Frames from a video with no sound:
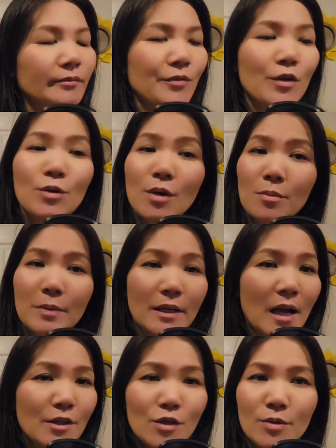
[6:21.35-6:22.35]
You know
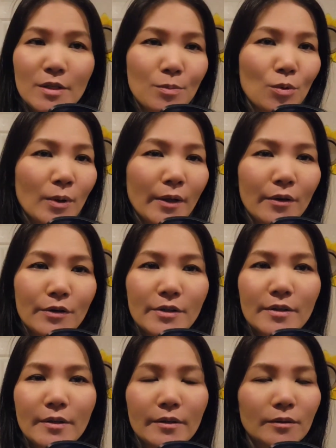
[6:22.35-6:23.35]
me, I do spoilers,
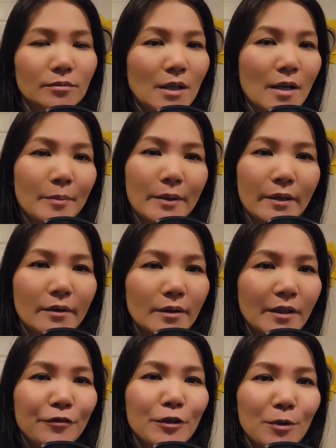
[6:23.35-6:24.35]
so I mean,
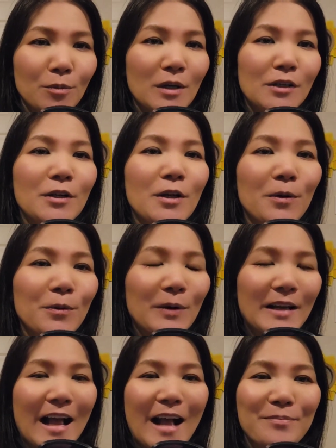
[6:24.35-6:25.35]
if you don't want to know
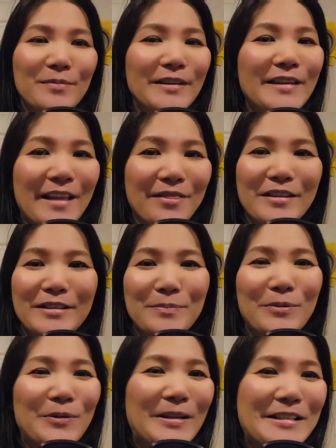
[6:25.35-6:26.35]
what happened at this
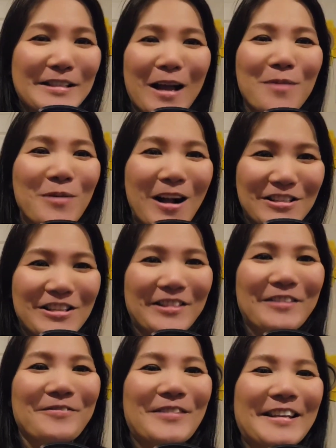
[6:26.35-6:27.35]
point, stop watching
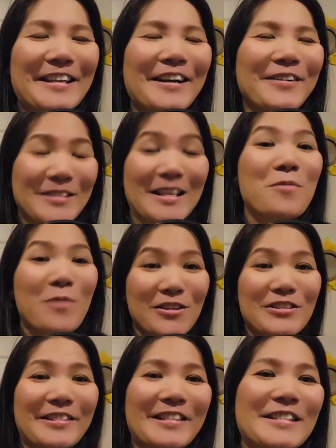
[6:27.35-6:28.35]
the video, stop
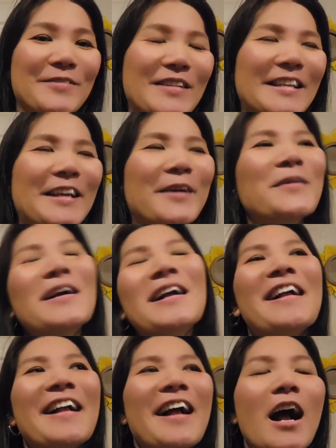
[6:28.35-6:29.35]
watching this video.
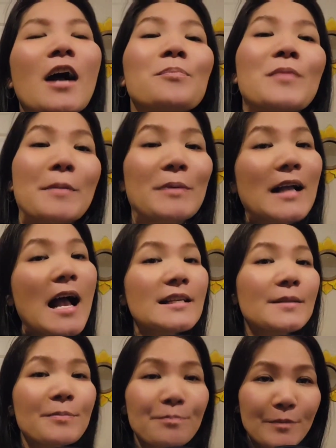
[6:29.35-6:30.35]
Um, but
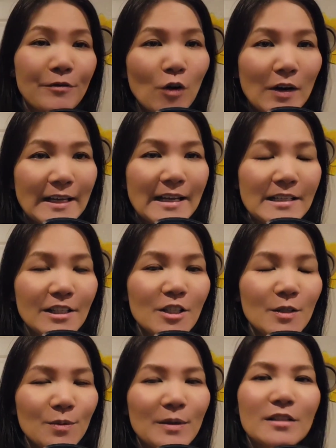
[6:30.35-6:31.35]
guys, before I get
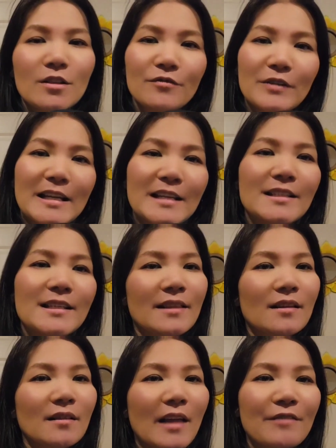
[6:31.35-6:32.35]
into it, don't forget to
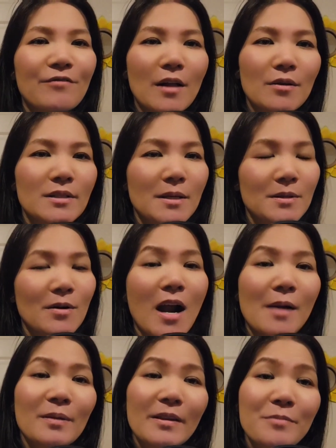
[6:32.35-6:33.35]
hit the like, follow,
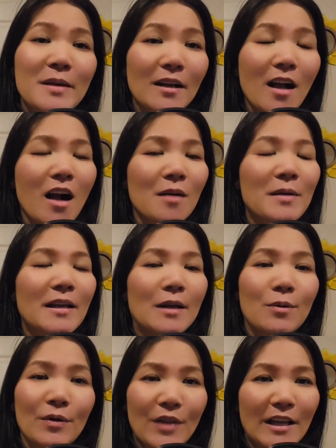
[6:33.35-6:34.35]
subscribe, leave me a comment,
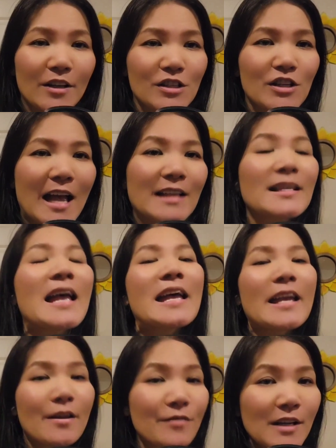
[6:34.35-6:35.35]
and all that good jazz.
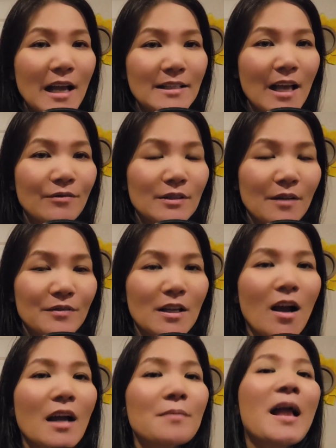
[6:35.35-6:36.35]
If you guys have enough
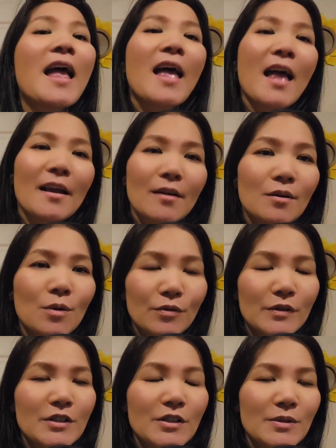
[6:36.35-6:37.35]
time, head on
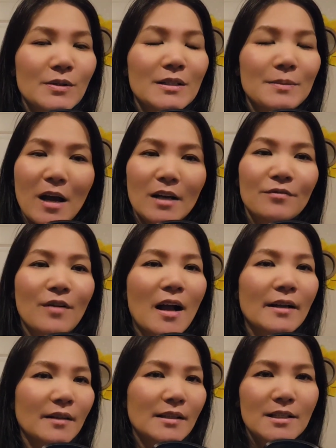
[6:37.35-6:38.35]
over to
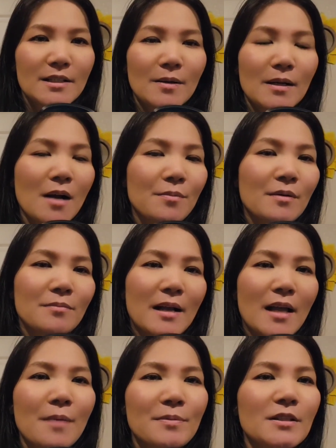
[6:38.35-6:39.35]
Spotify, listen to a couple of
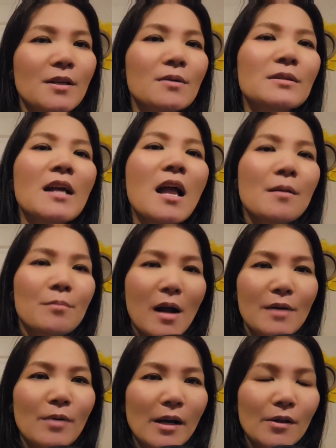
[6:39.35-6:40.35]
my episodes.
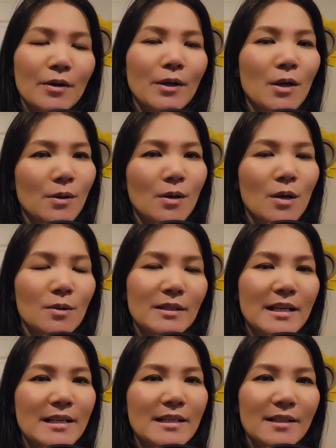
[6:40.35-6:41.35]
My regular co-host
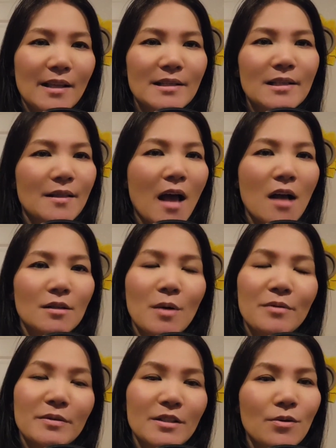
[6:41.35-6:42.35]
is Lindsay, the
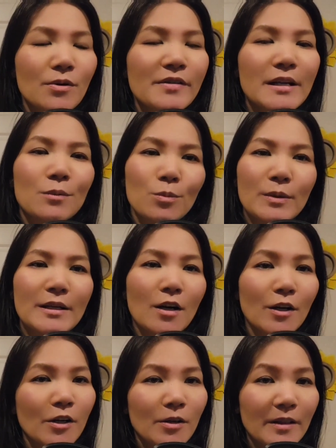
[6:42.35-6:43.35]
Housewife Historian. We
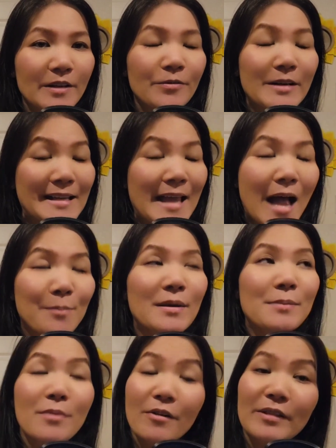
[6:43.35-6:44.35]
are currently
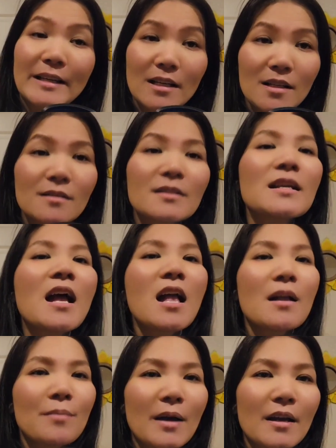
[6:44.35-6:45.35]
recapping Beverly Hills,
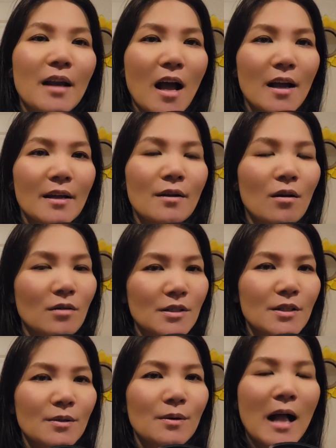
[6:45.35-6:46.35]
but I
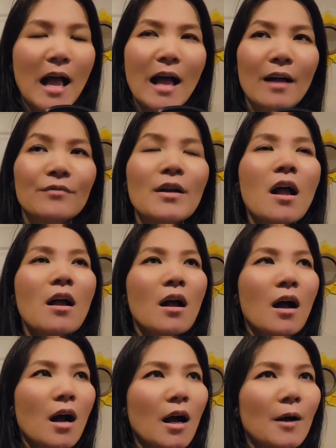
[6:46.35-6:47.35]
also have,
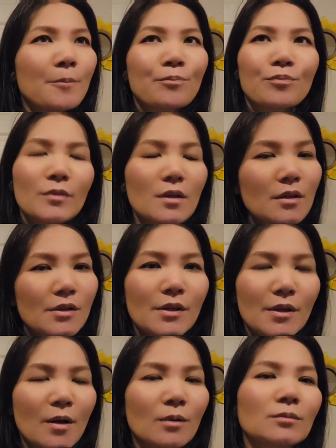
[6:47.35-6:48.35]
um,
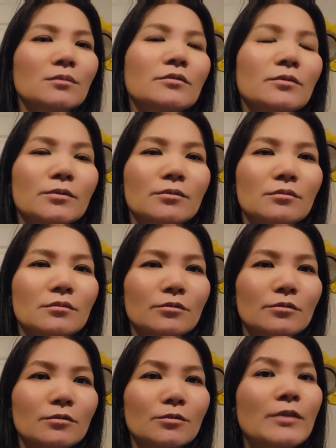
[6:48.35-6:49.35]
you know,
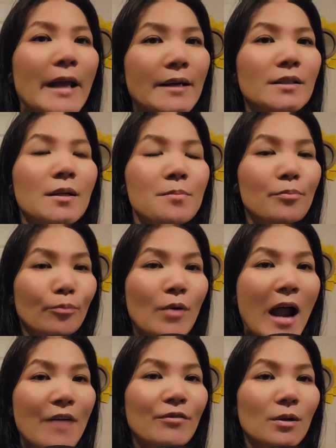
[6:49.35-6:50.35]
random
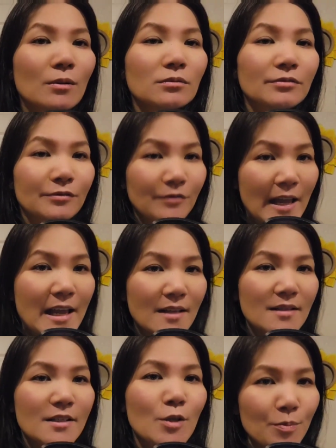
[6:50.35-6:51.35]
Bravo
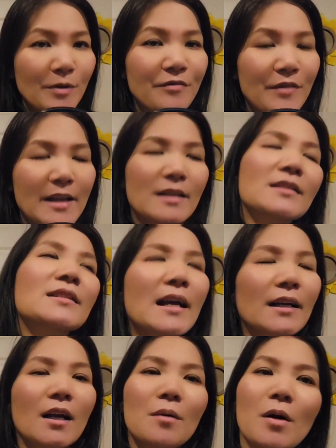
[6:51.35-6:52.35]
fans, super fans
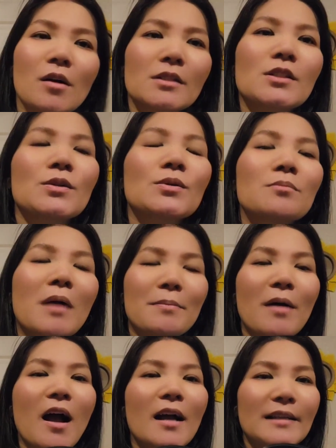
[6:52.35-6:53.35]
that come onto my
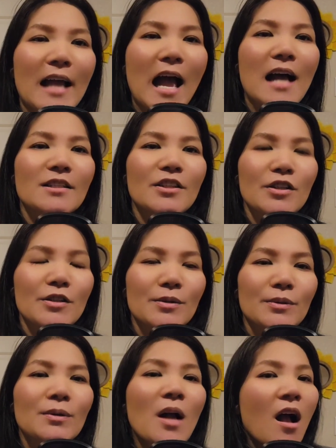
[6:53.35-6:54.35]
podcast
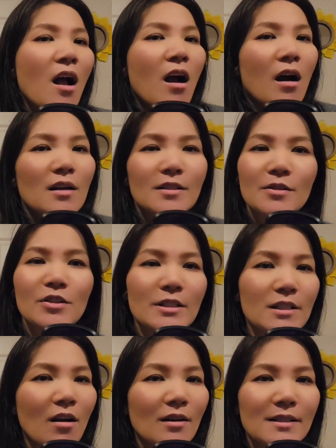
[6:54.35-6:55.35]
to also
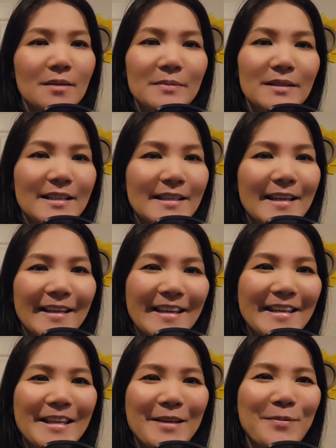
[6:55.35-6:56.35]
just talk some tea and
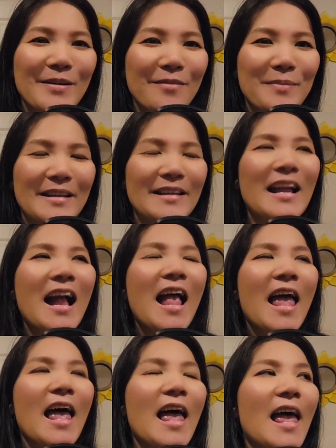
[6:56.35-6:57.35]
kiki with me.
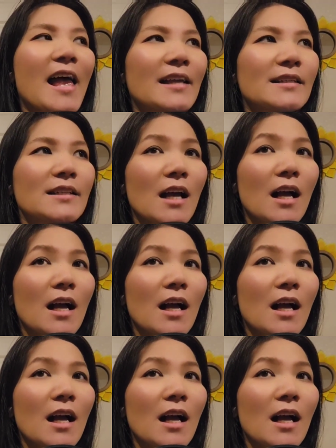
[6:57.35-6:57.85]
And